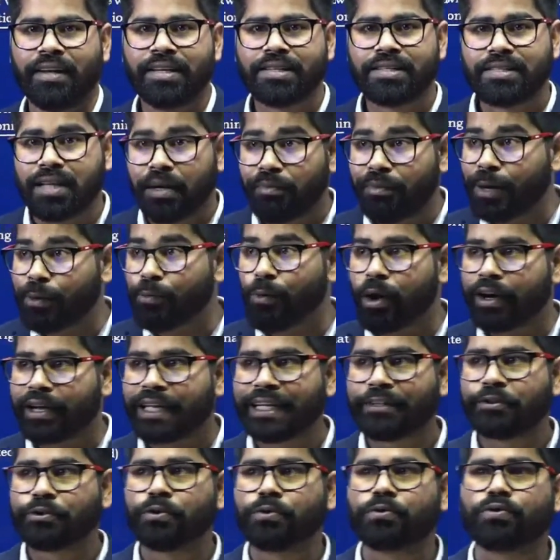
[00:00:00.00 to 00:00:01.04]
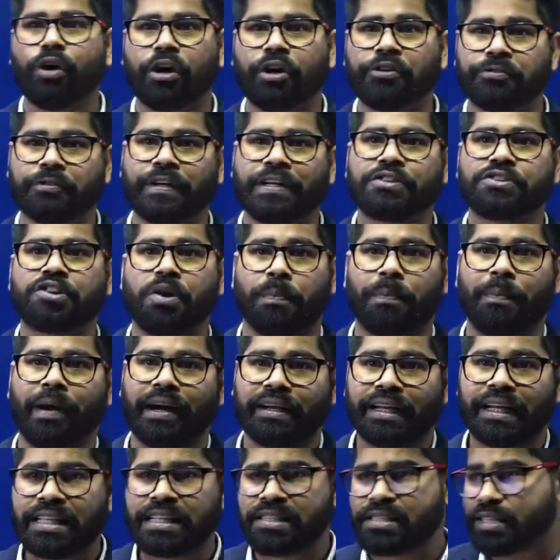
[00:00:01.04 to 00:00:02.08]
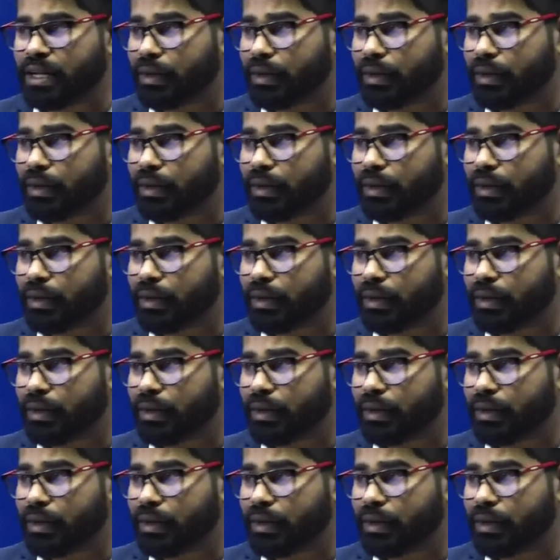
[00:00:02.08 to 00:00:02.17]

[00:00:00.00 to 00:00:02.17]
Some are working through conference of parties,